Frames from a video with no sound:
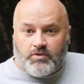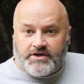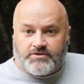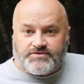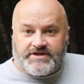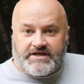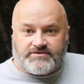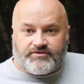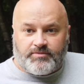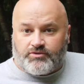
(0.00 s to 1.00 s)
What you'll see
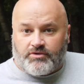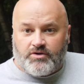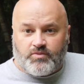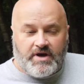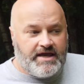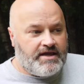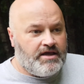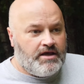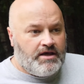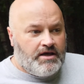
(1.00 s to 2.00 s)
is from the roadway,
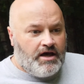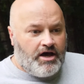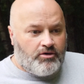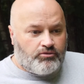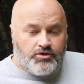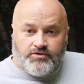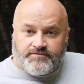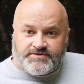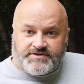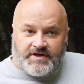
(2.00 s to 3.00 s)

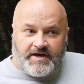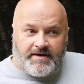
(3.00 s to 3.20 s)
roofs,